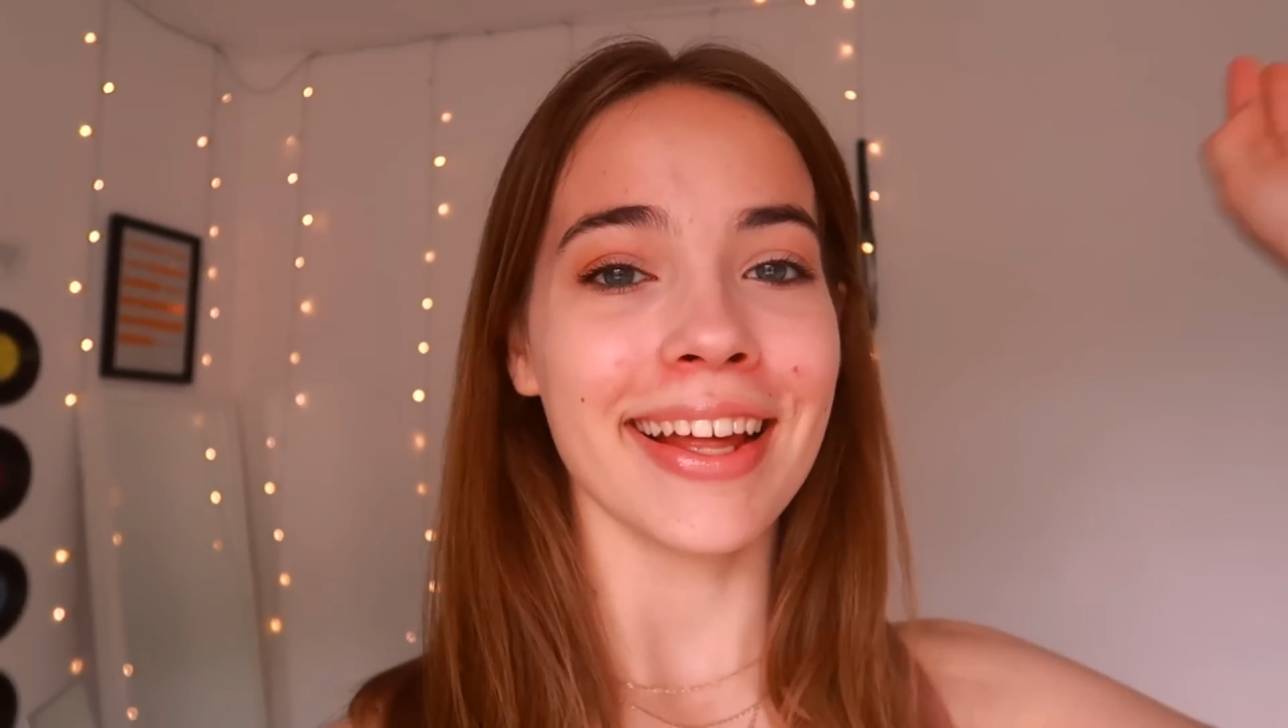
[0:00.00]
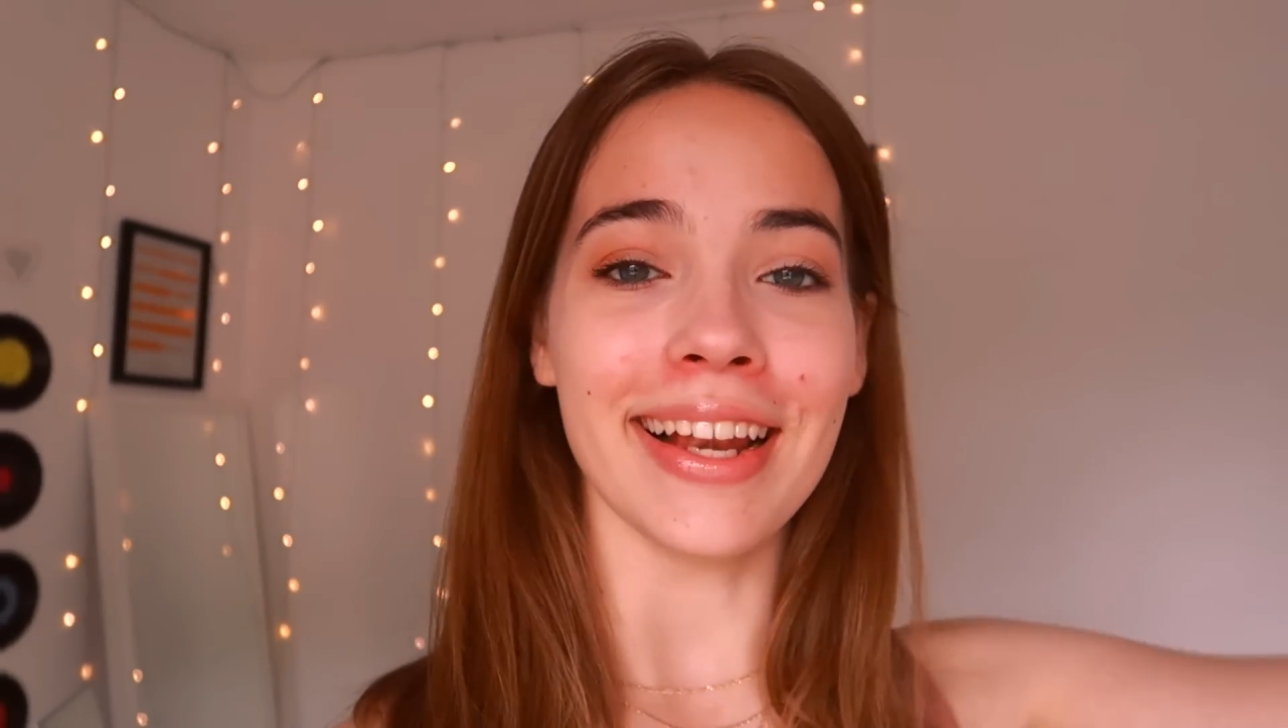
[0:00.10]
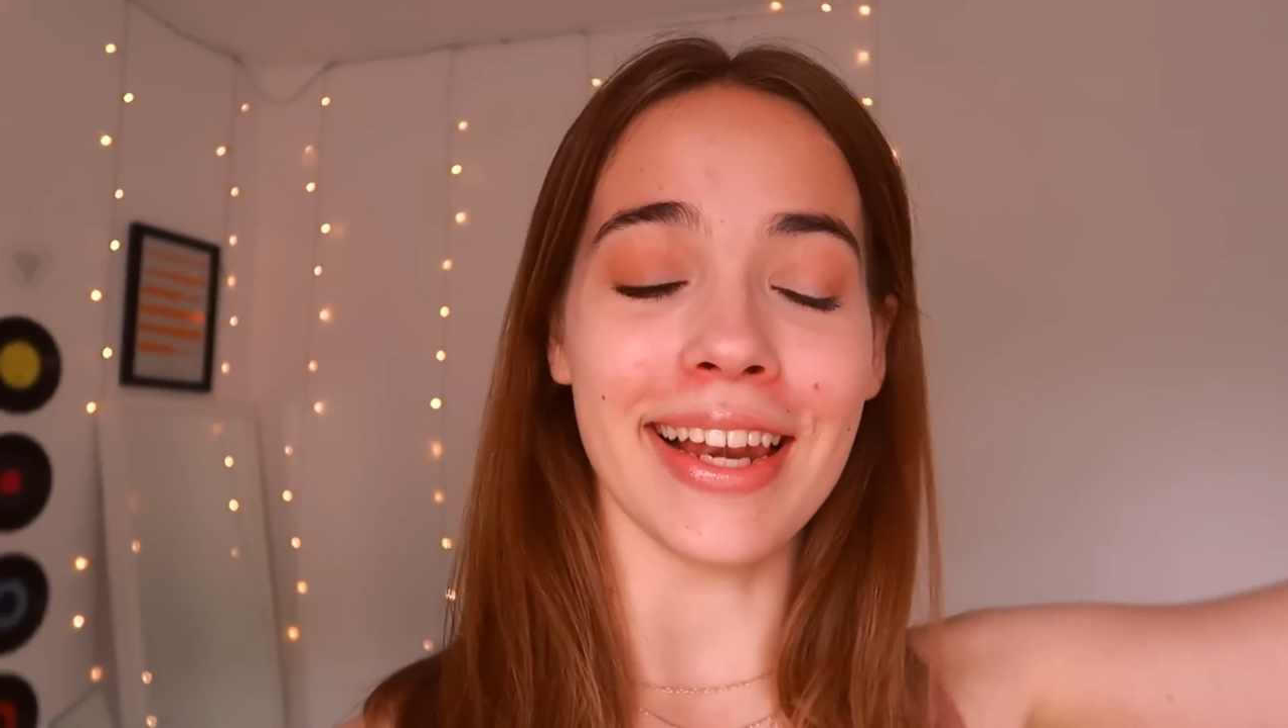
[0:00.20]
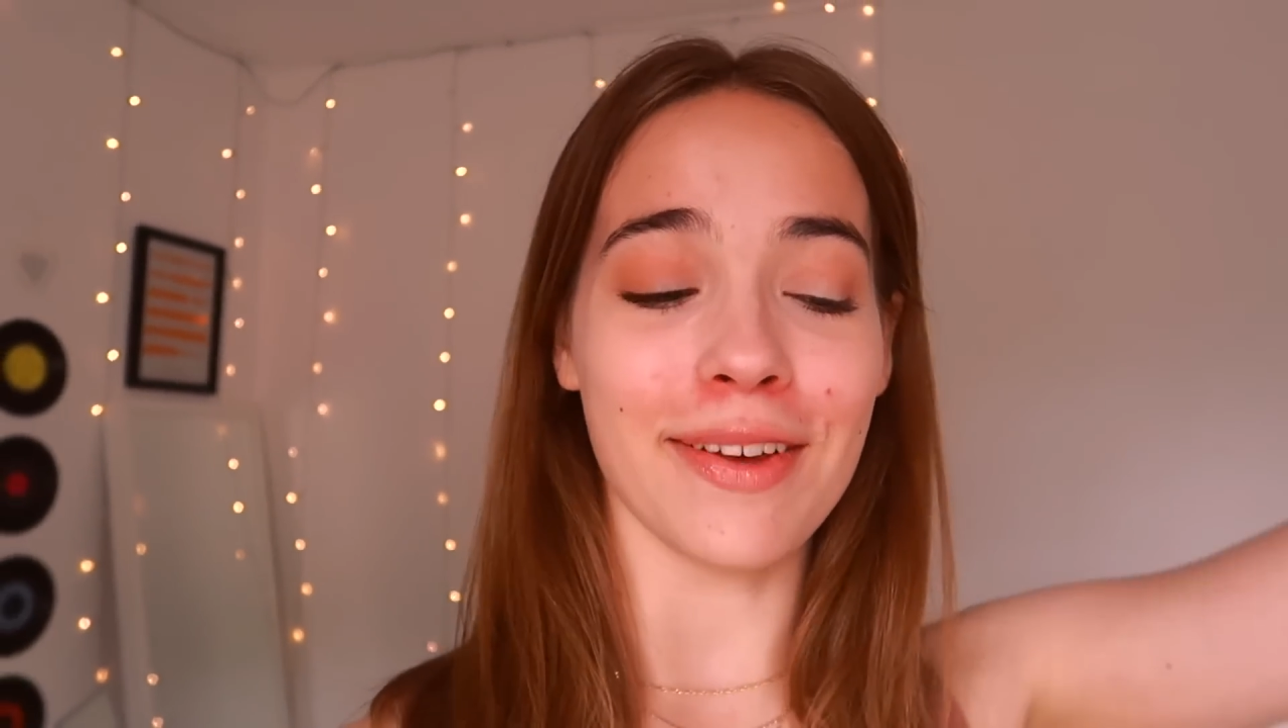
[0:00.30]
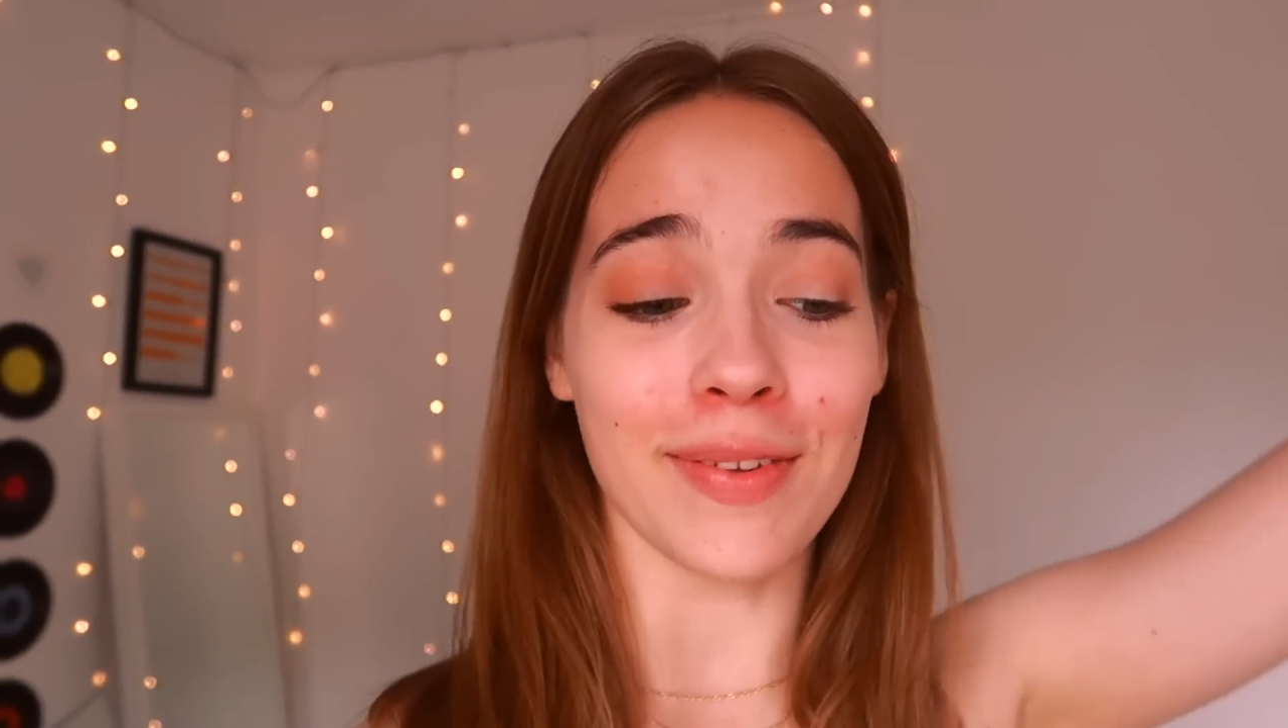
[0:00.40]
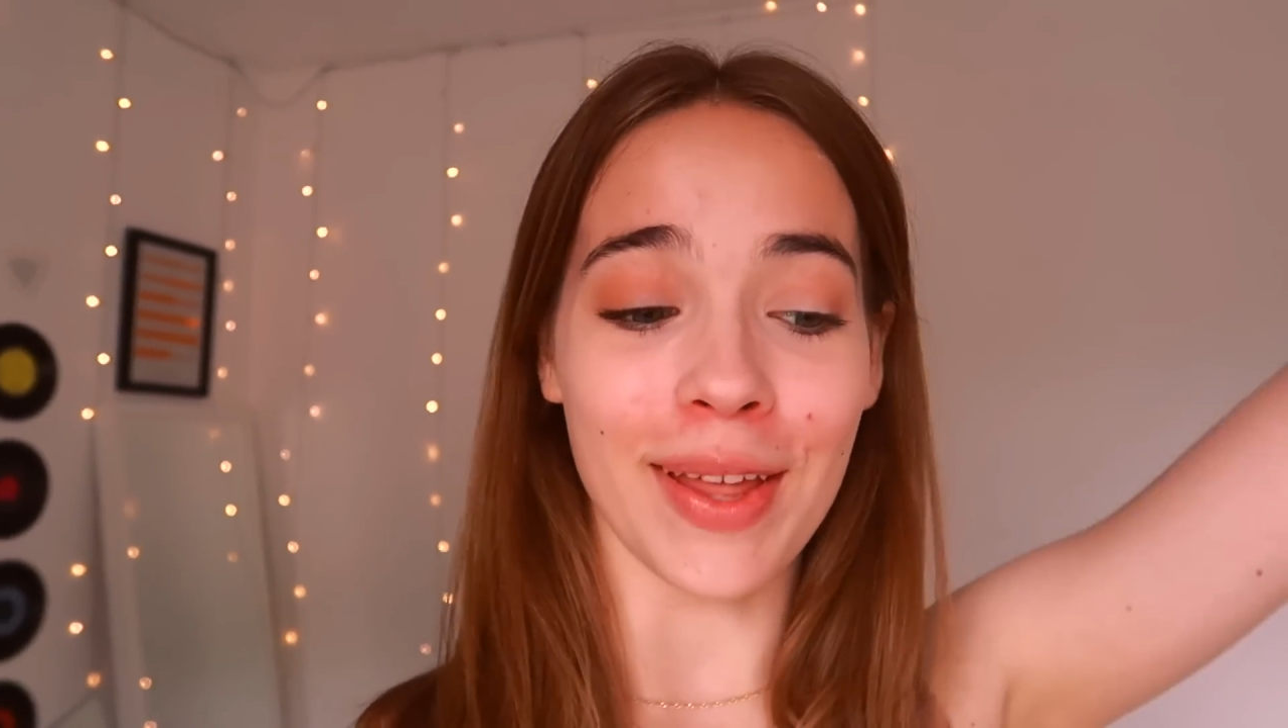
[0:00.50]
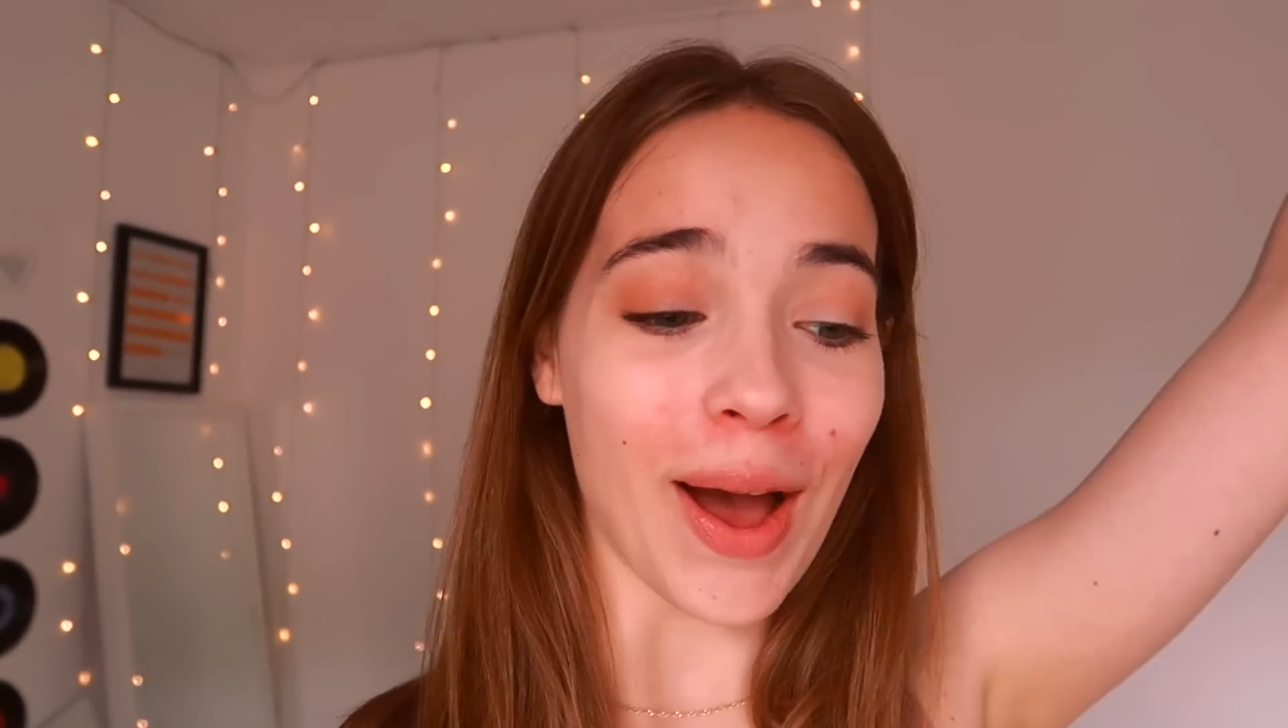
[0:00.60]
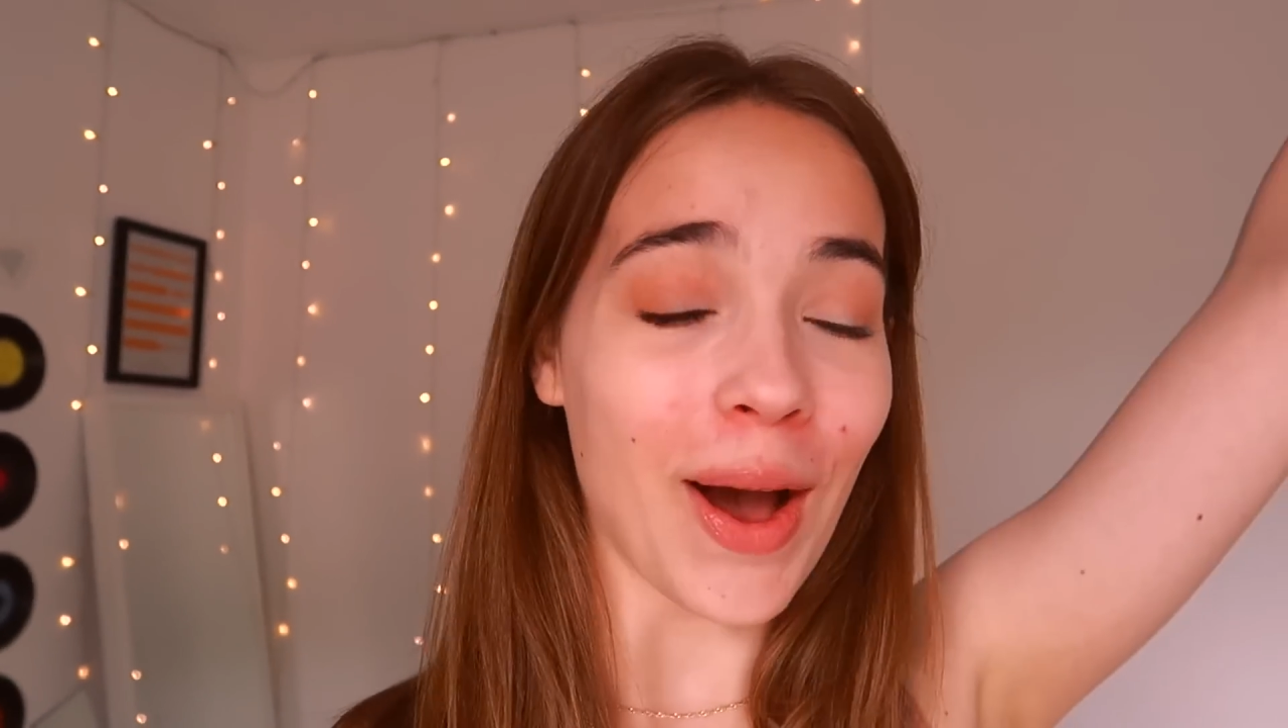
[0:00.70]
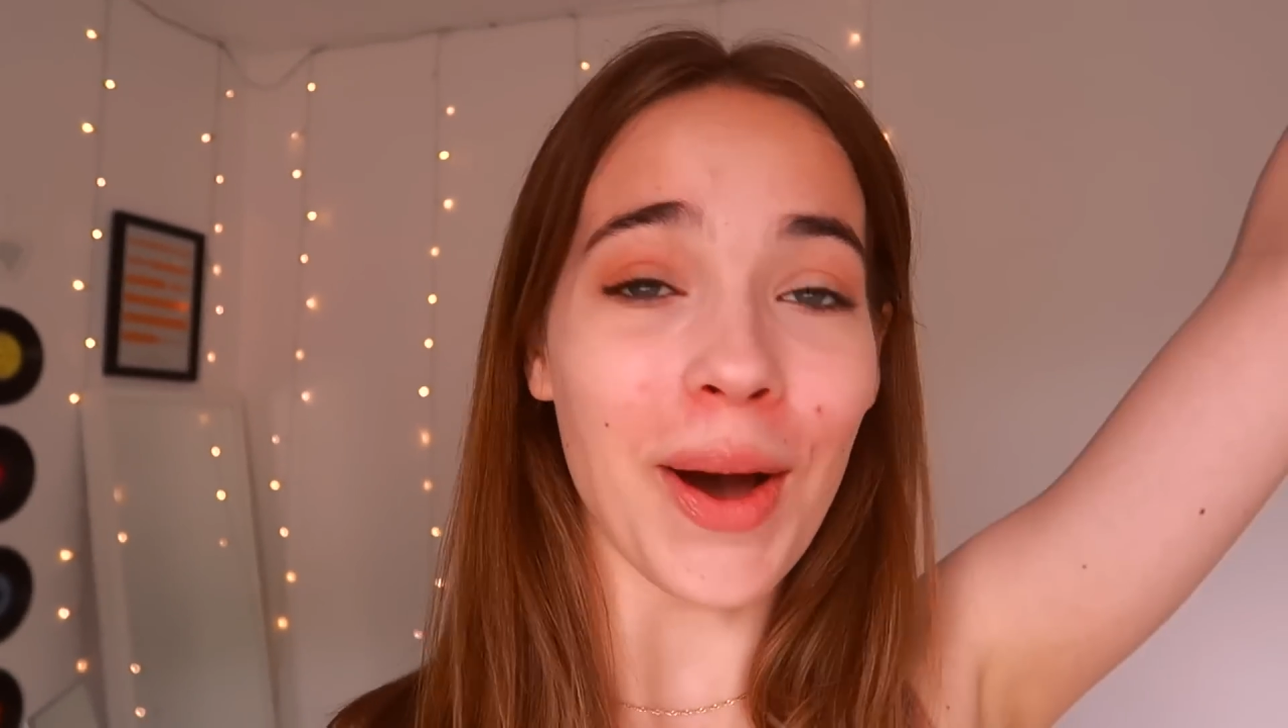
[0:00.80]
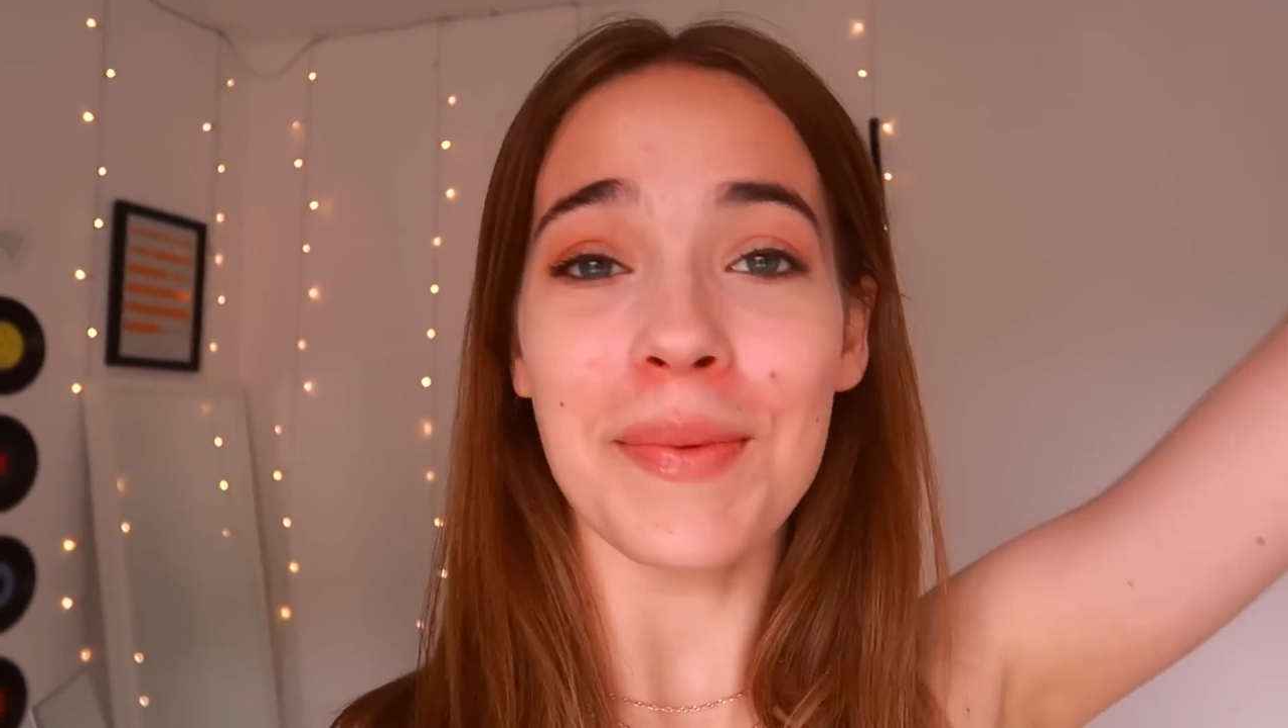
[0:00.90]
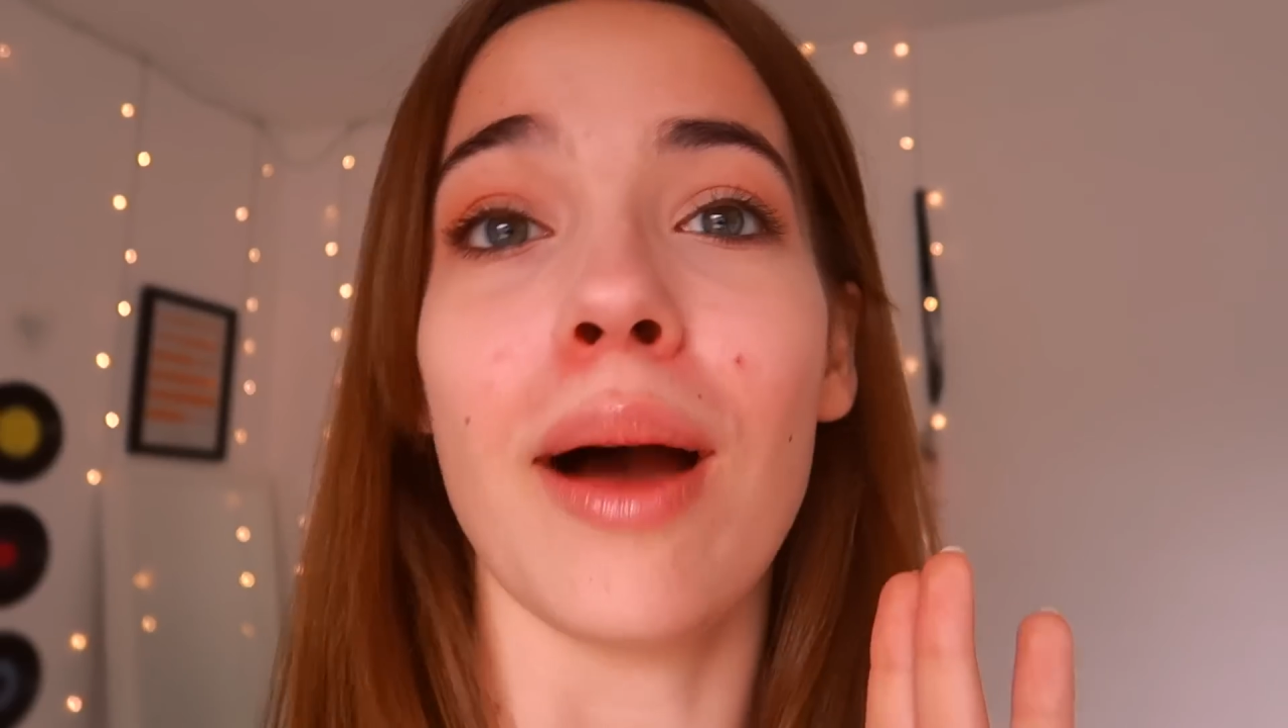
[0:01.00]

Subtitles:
living it up.